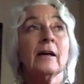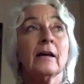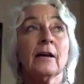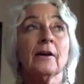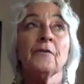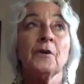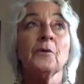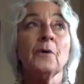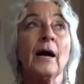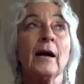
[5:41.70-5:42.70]
If
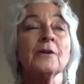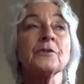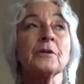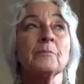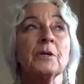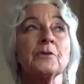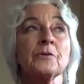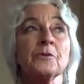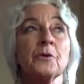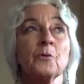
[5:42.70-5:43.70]
you ask a
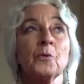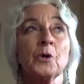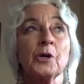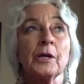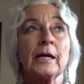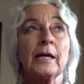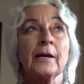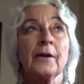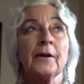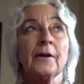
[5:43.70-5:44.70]
muscle to work,
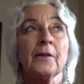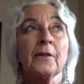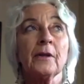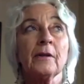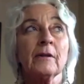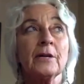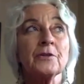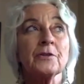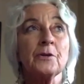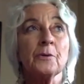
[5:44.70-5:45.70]
the
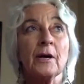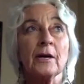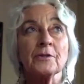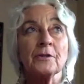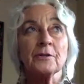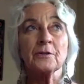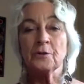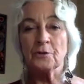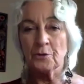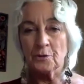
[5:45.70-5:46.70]
less you ask it to
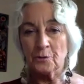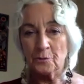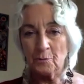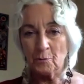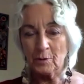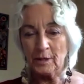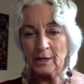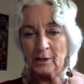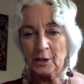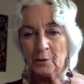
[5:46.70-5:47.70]
do, the more
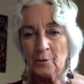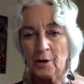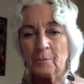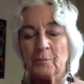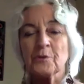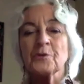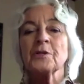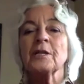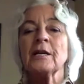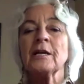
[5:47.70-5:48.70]
likely you are to
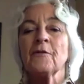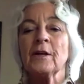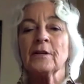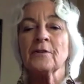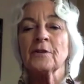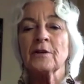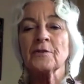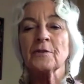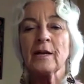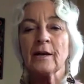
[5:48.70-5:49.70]
perceive that it
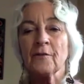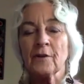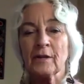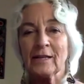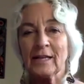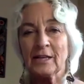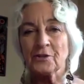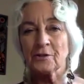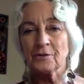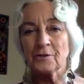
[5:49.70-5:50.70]
doesn't have the
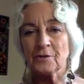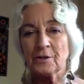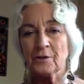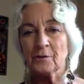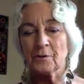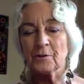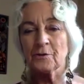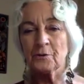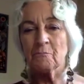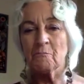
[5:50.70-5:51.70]
connections in order
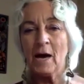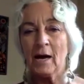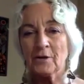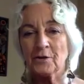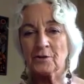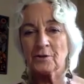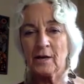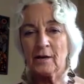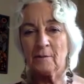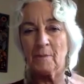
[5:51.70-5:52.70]
to match
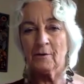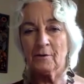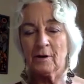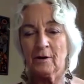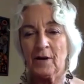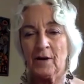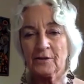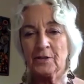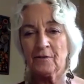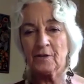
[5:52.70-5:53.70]
that amount of
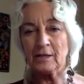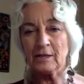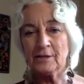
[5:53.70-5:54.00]
activity.